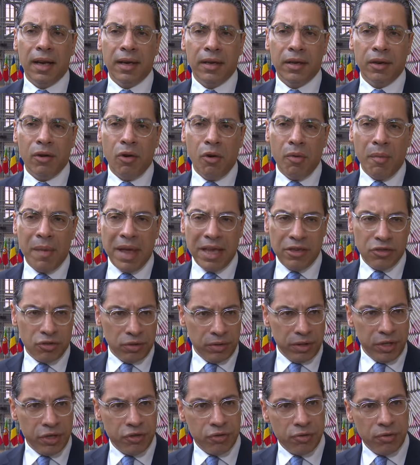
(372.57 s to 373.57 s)
no
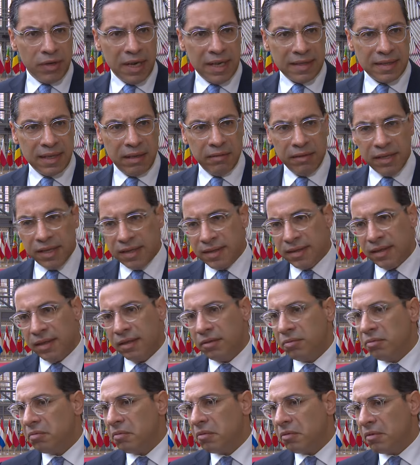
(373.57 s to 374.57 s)
major issue has
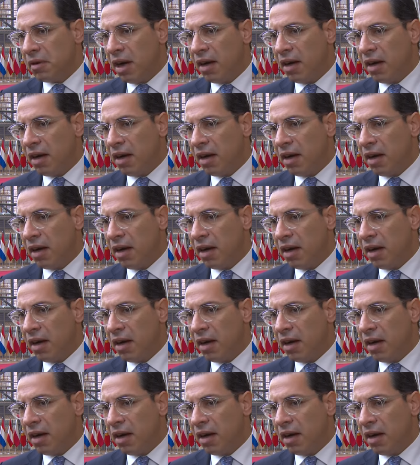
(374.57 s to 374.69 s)
arisen.